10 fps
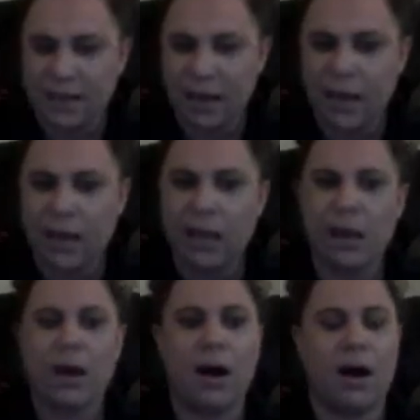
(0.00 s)
study
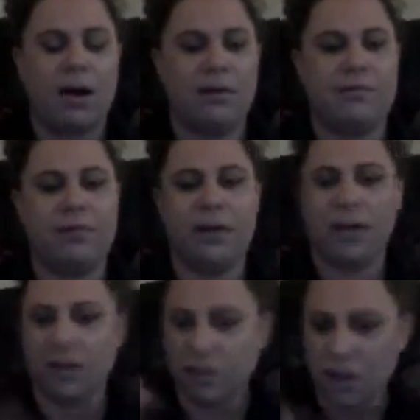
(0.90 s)
of a
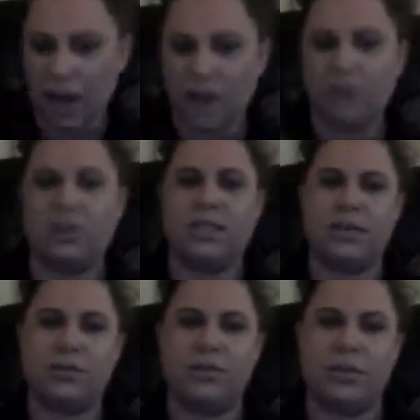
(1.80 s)
young child. It
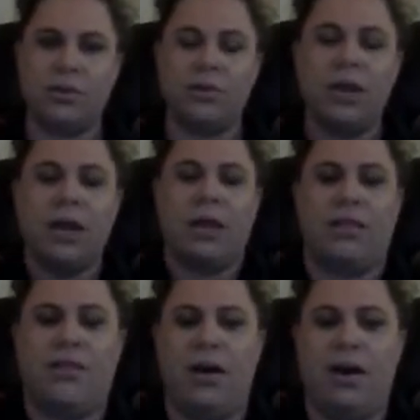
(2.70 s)
tells you
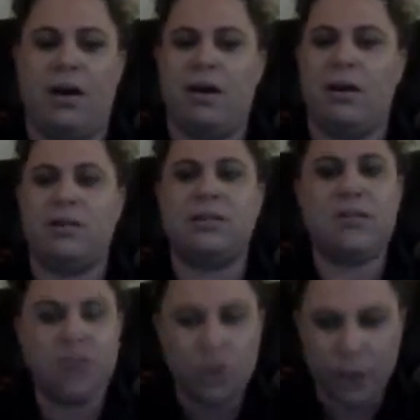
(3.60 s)
the
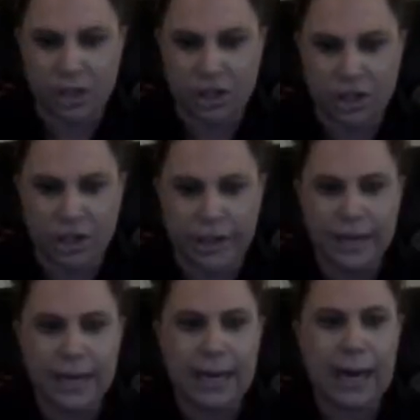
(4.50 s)
situation,
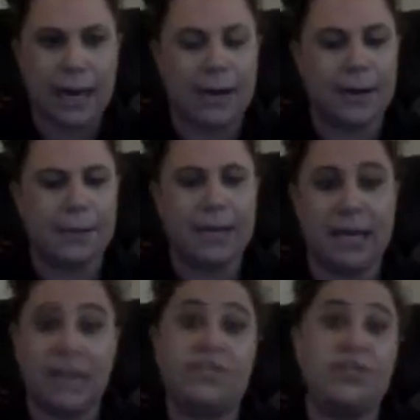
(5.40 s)
and
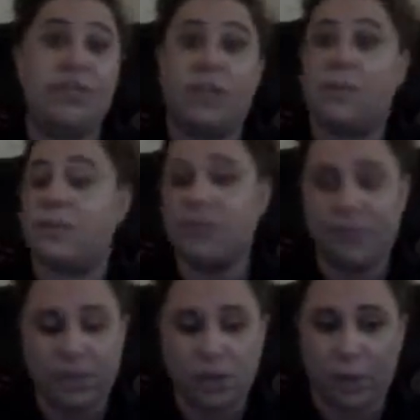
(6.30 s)
it gives you very
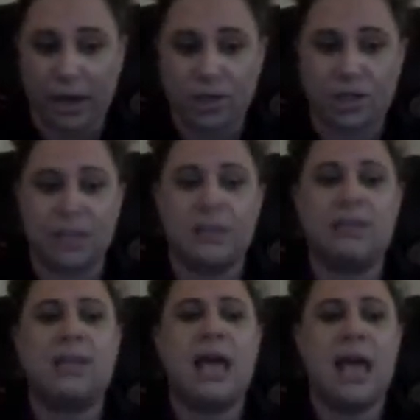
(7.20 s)
specific
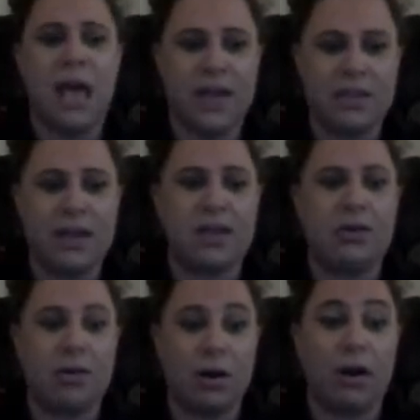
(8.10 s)
directions. And
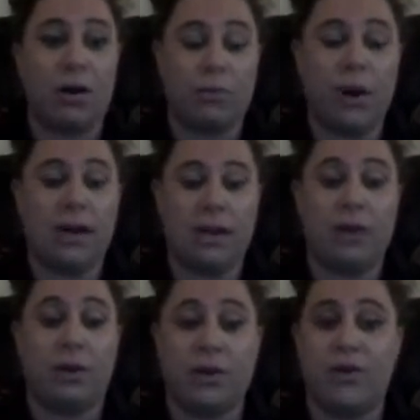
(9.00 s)
then right
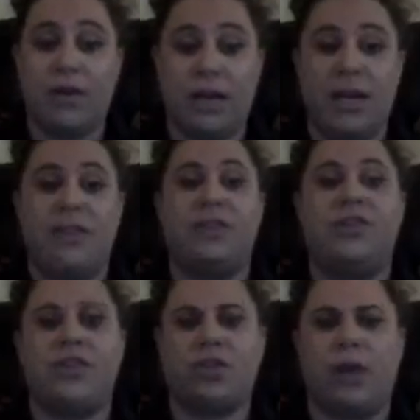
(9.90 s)
here underneath
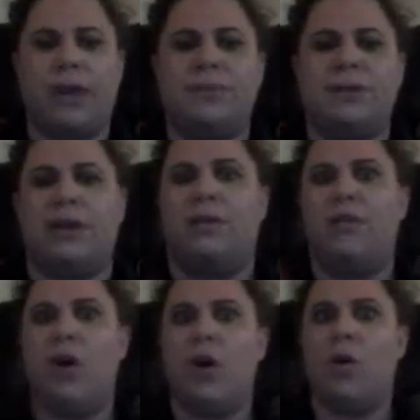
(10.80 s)
describes kind of
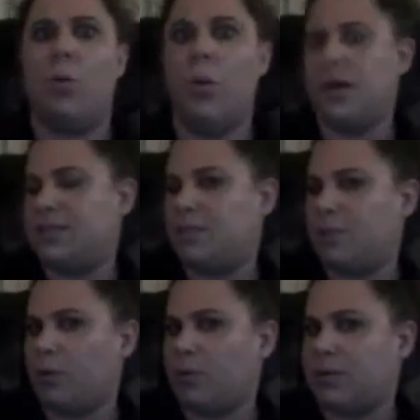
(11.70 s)
what is the
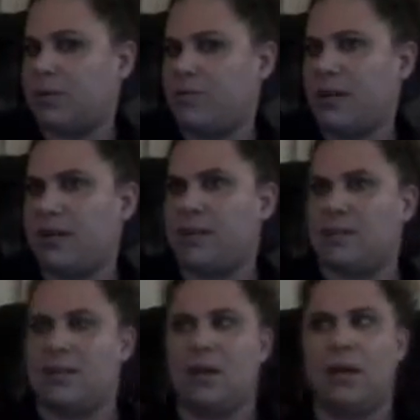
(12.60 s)
purpose of
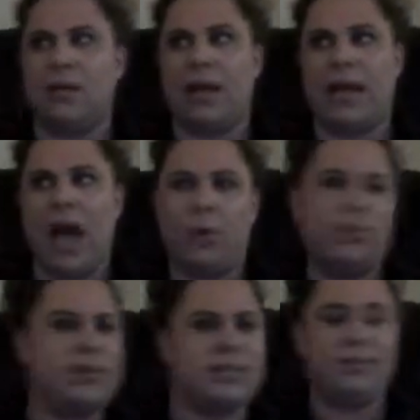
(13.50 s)
this, like how
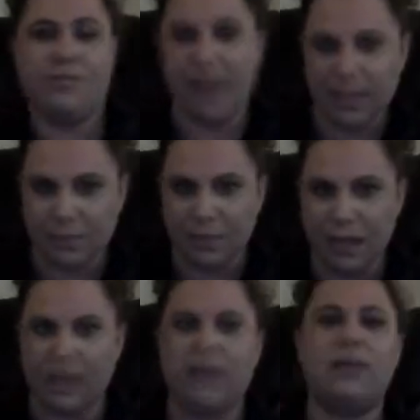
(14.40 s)
will this affect
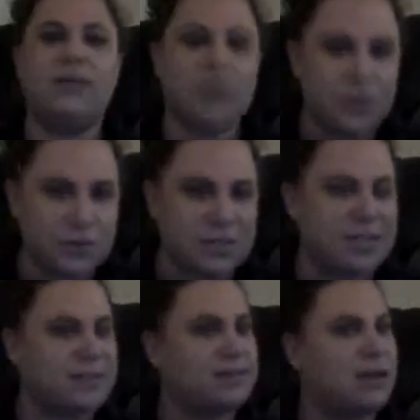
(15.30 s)
me. Good news
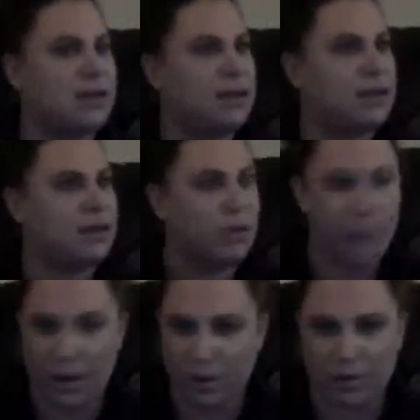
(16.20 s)
is, no
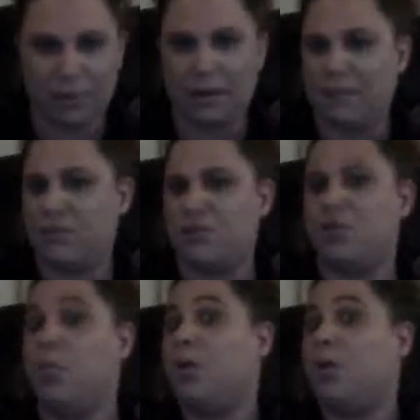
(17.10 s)
matter if you do